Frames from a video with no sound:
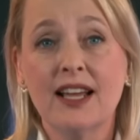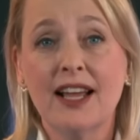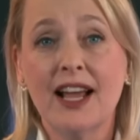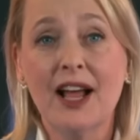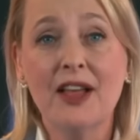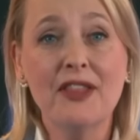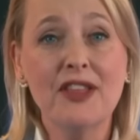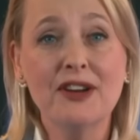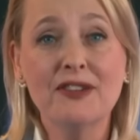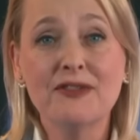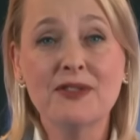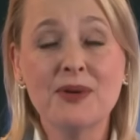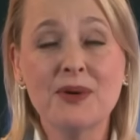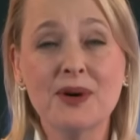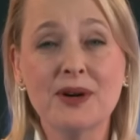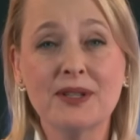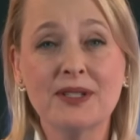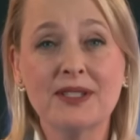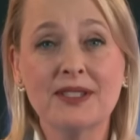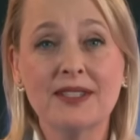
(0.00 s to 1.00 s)
And then, of
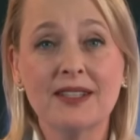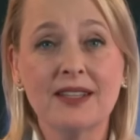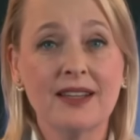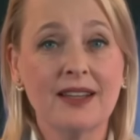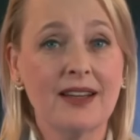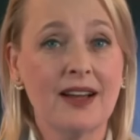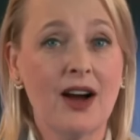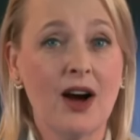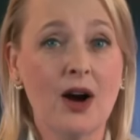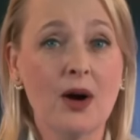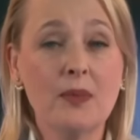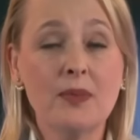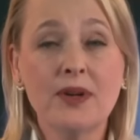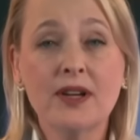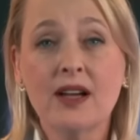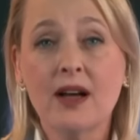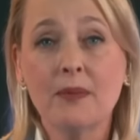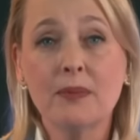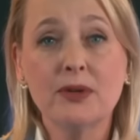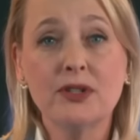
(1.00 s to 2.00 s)
course, our big
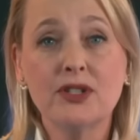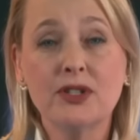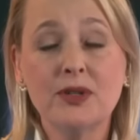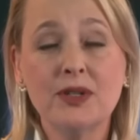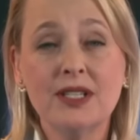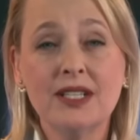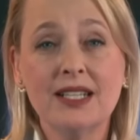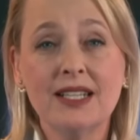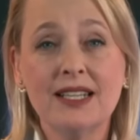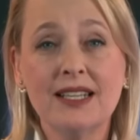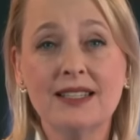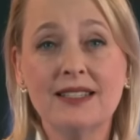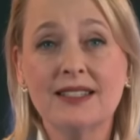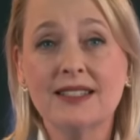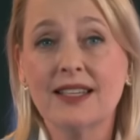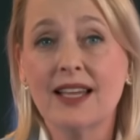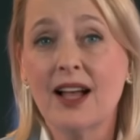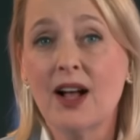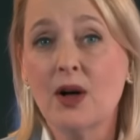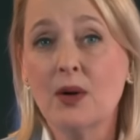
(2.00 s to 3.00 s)
opportunity is
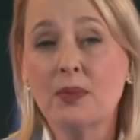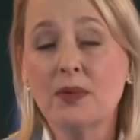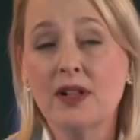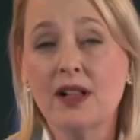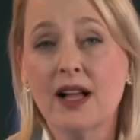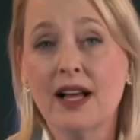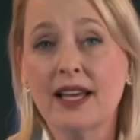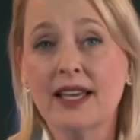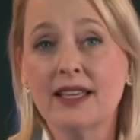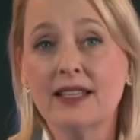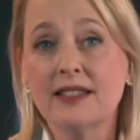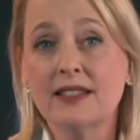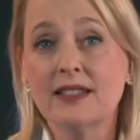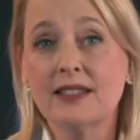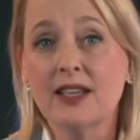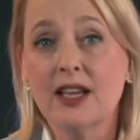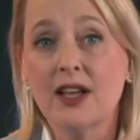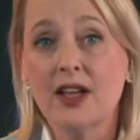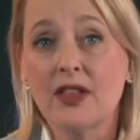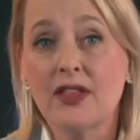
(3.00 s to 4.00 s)
to help clients
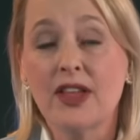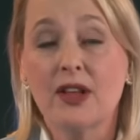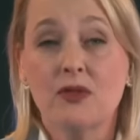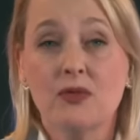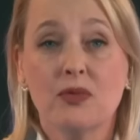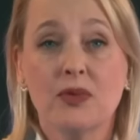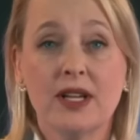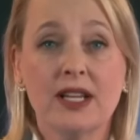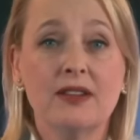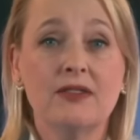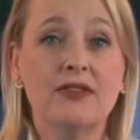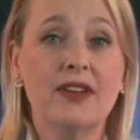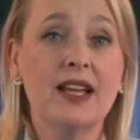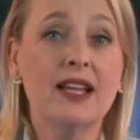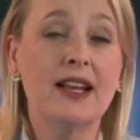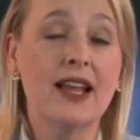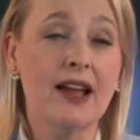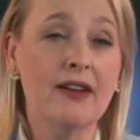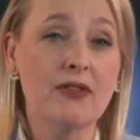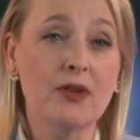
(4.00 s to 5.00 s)
then
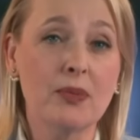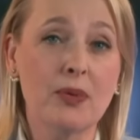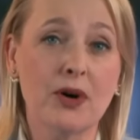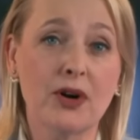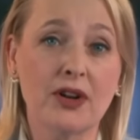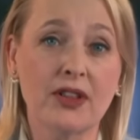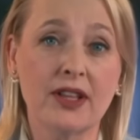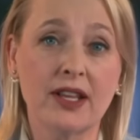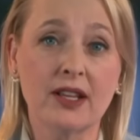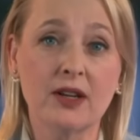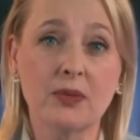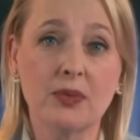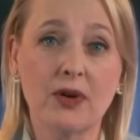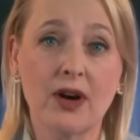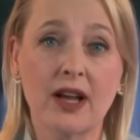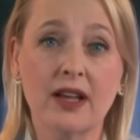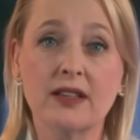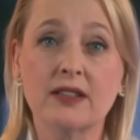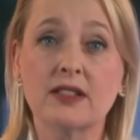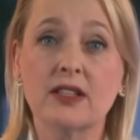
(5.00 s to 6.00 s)
reinvent every part of the
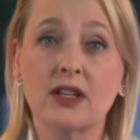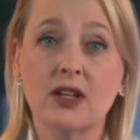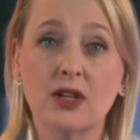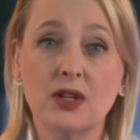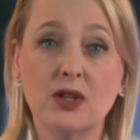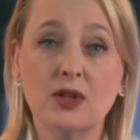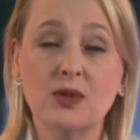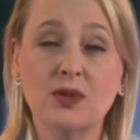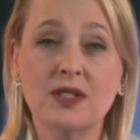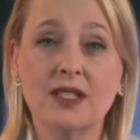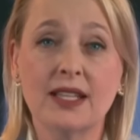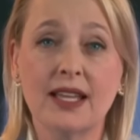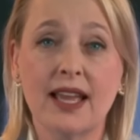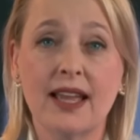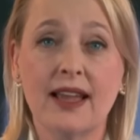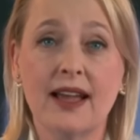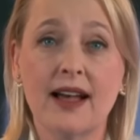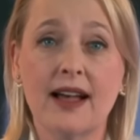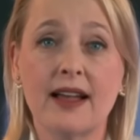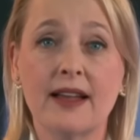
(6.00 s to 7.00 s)
enterprise using
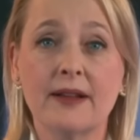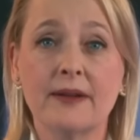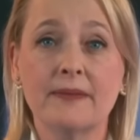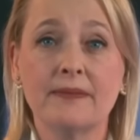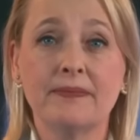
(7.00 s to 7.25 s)
AI.